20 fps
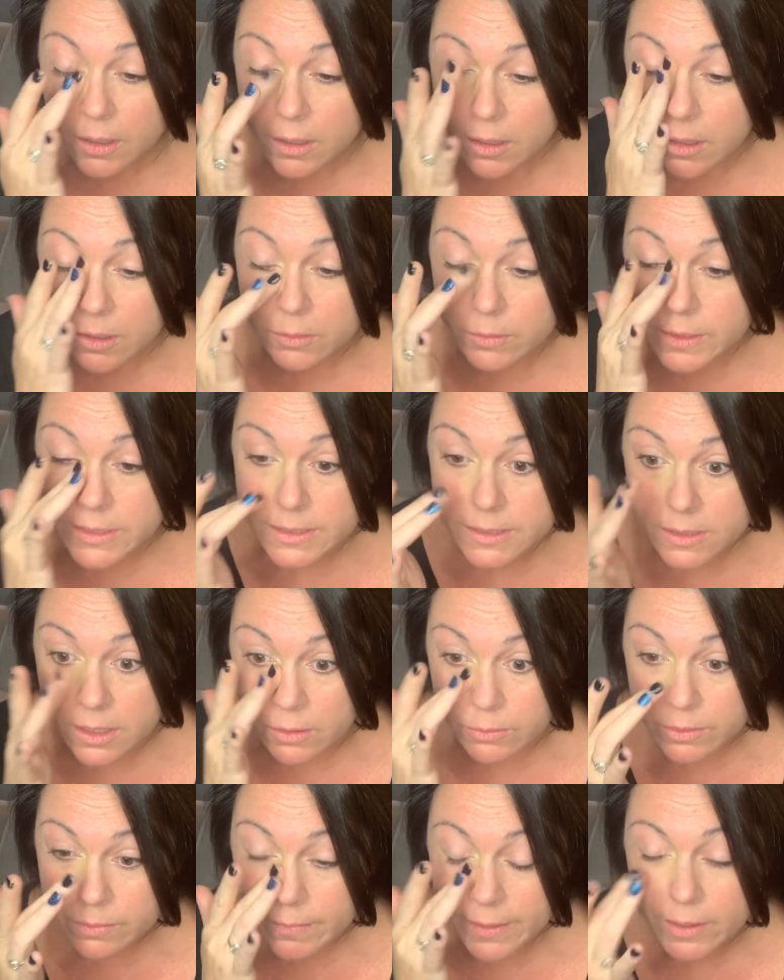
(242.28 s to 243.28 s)
I always
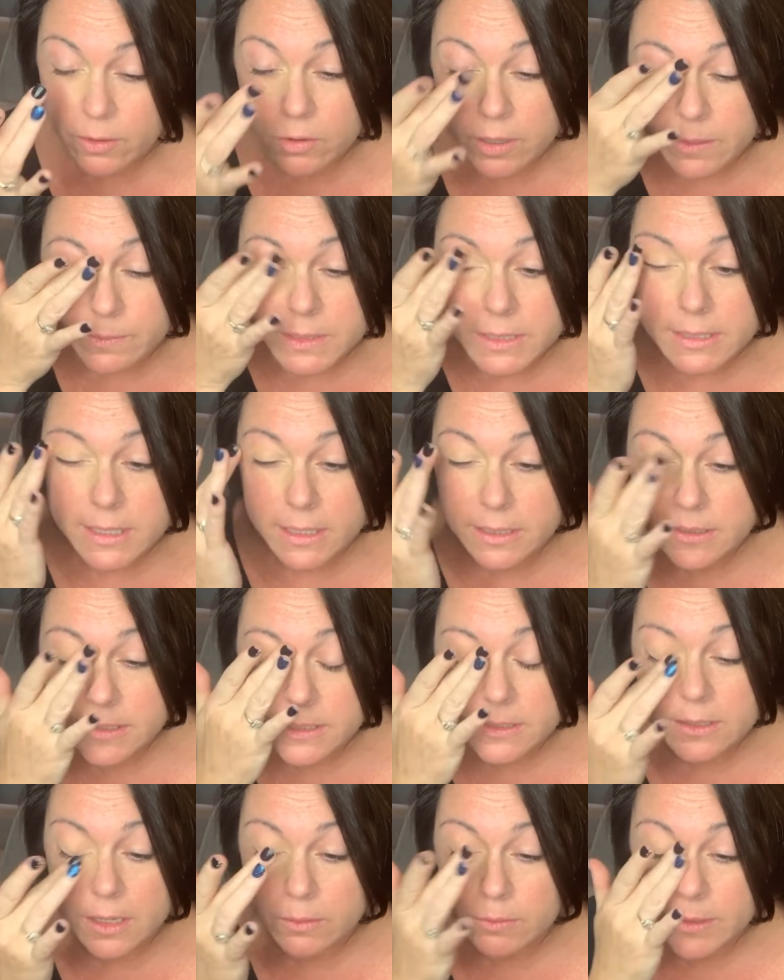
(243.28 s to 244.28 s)
start with my cream sticks. I
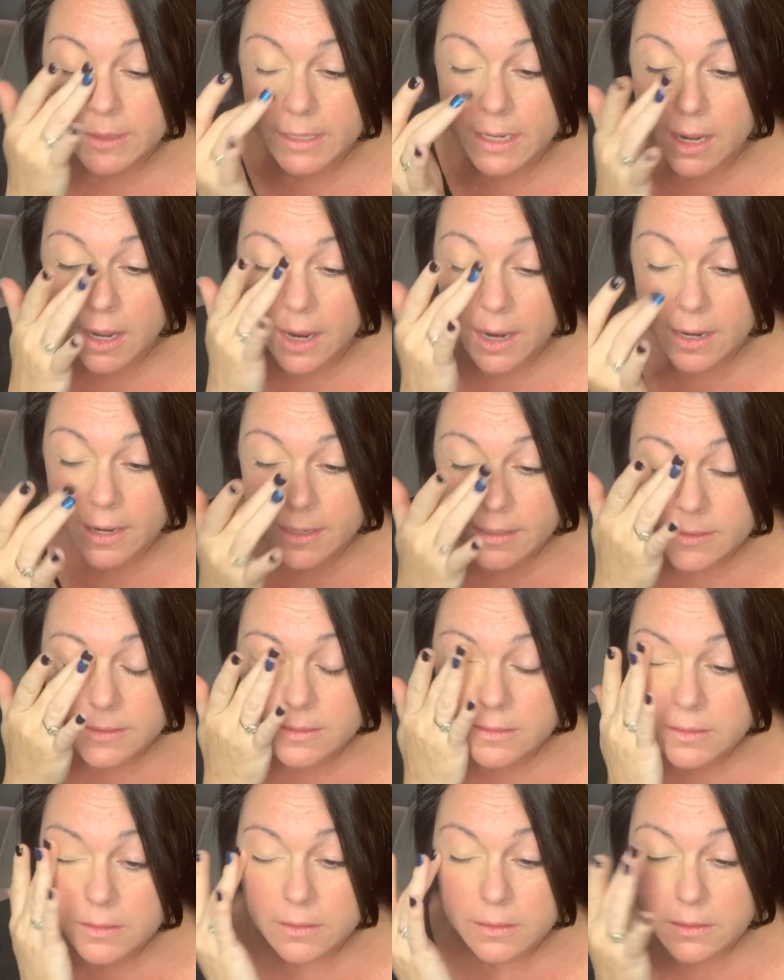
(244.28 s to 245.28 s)
start with the
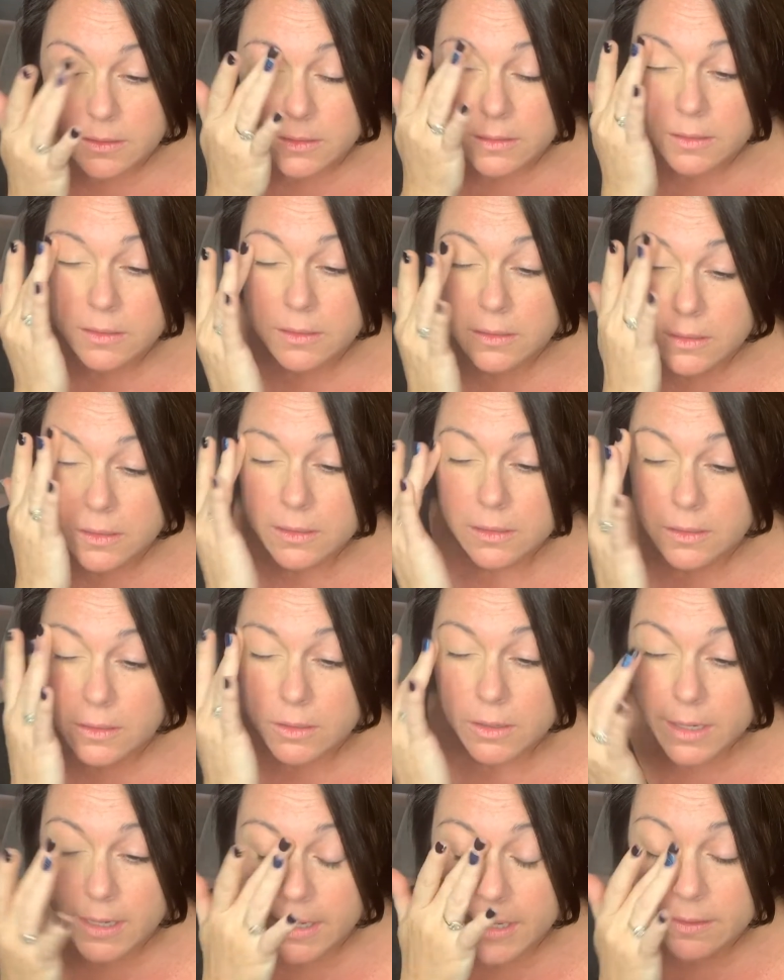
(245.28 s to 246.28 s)
eyes,
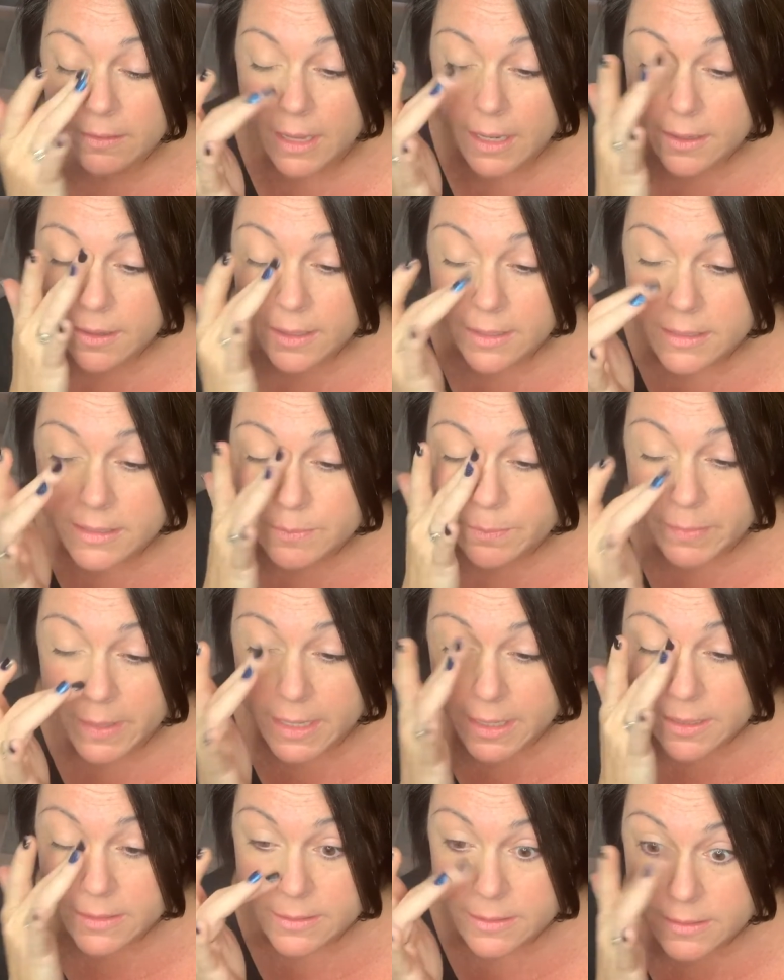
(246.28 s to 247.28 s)
creating that nice
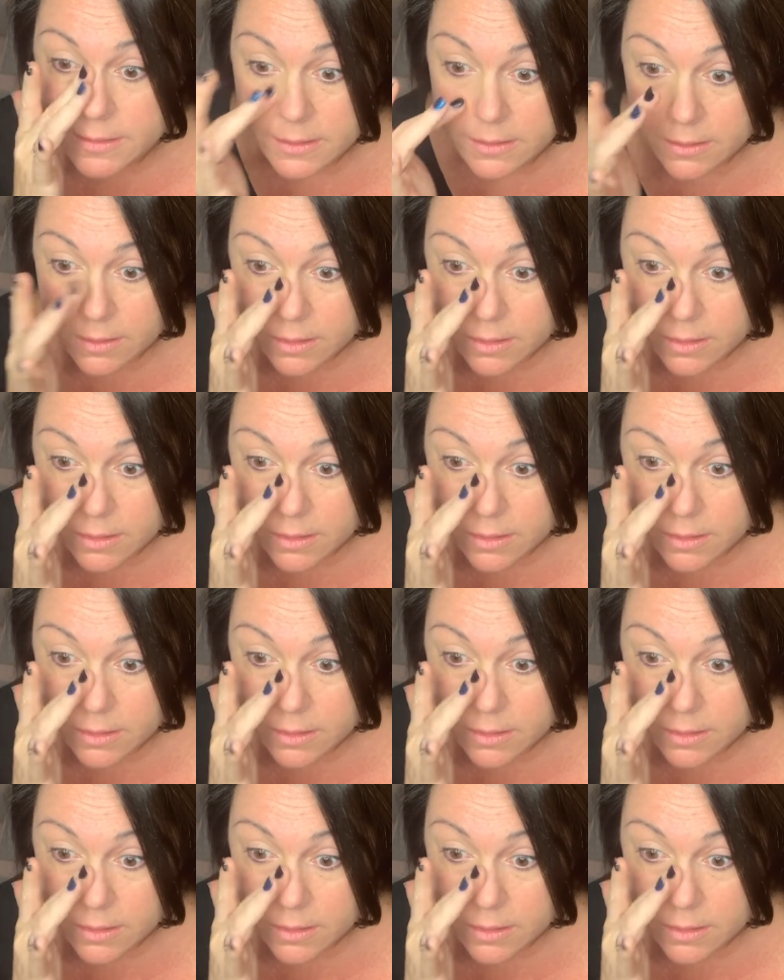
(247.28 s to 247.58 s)
base.